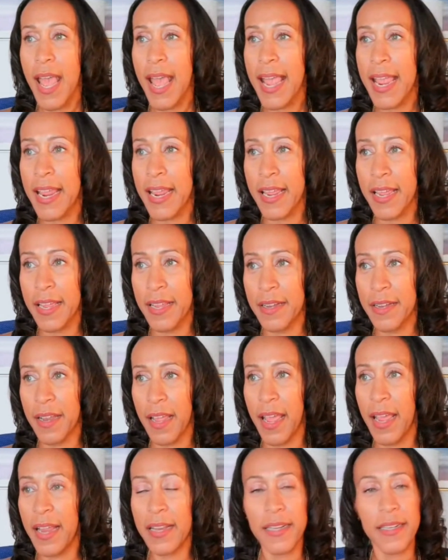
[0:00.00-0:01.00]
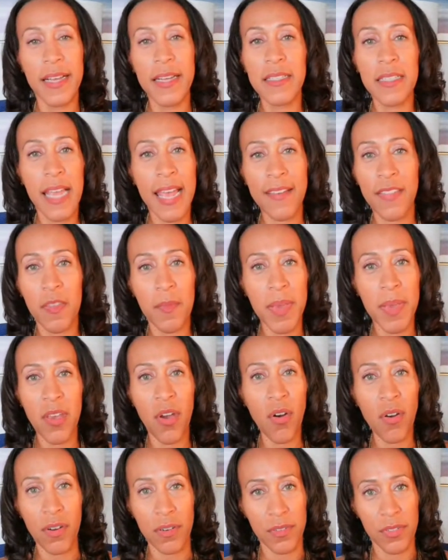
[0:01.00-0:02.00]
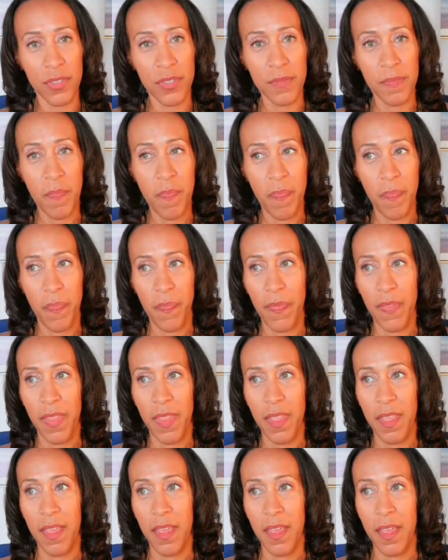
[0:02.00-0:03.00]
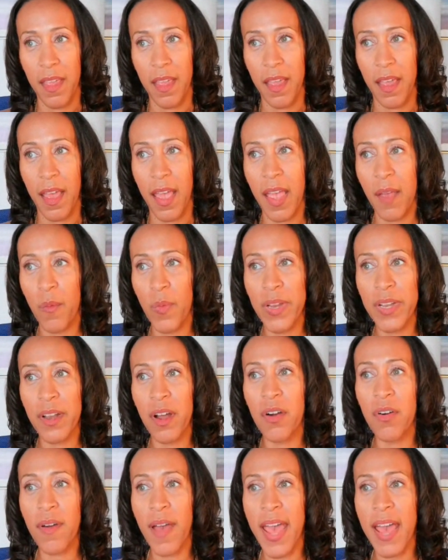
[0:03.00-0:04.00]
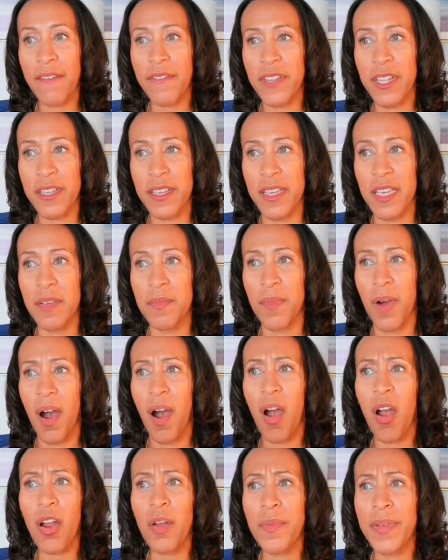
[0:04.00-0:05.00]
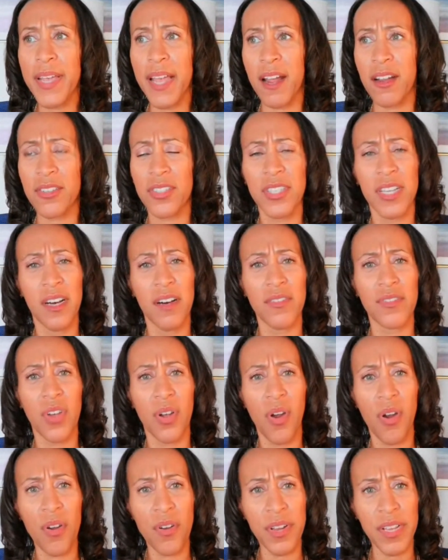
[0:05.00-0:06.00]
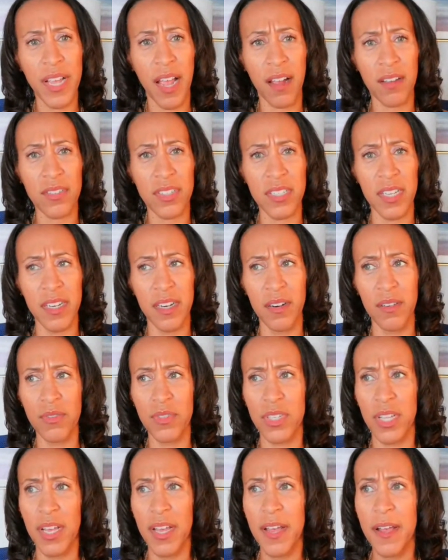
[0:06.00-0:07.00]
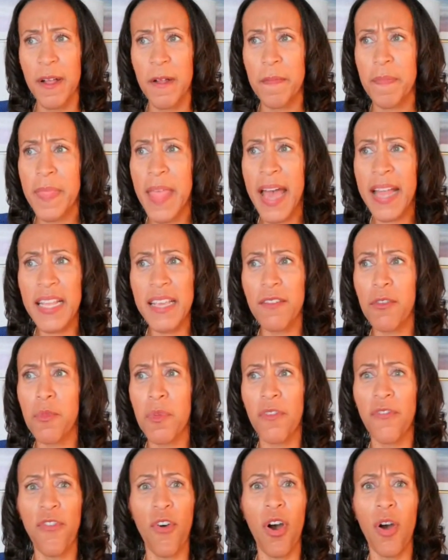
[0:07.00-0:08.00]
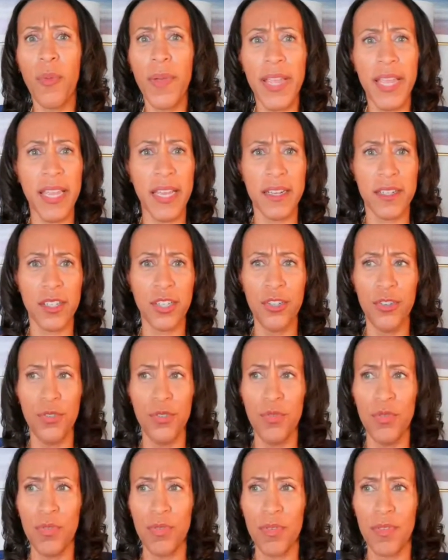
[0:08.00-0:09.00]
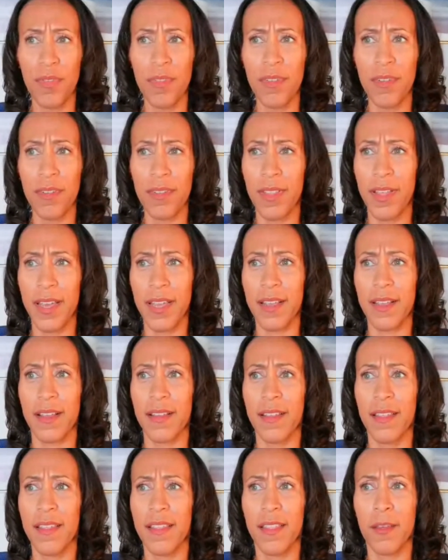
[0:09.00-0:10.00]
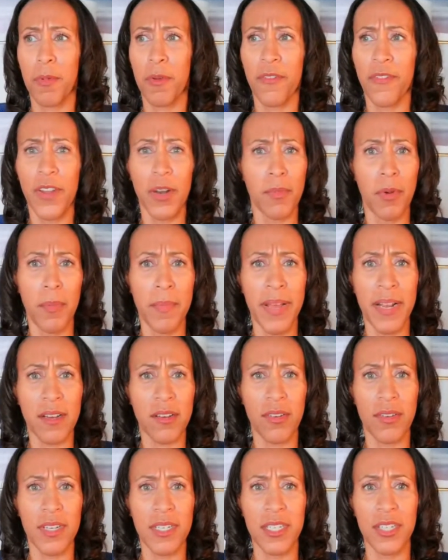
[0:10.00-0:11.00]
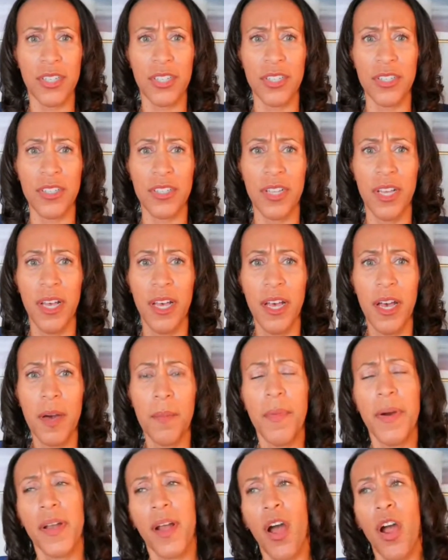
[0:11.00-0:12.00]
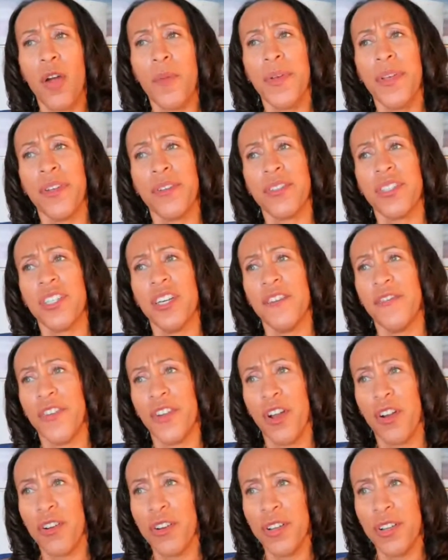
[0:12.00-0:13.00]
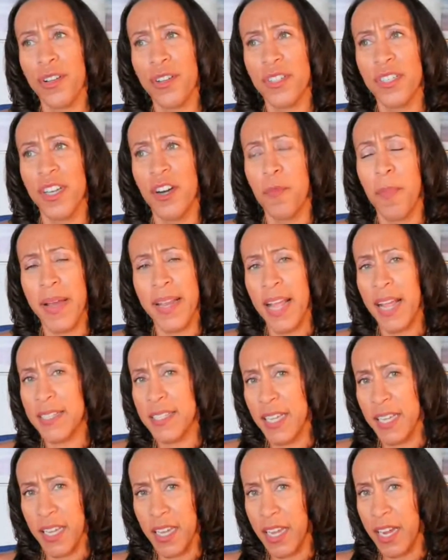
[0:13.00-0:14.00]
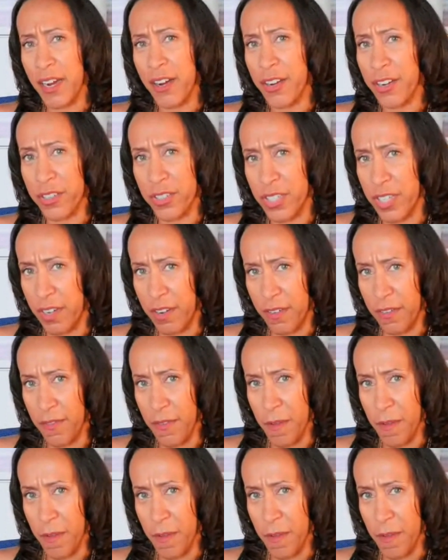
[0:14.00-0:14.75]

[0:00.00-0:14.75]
And it doesn't have to be yours. And we don't have to keep harming ourselves or hurting ourselves, not even before we get to like the preventable medical conditions, but harming yourself and hurting yourself by not taking care of yourself.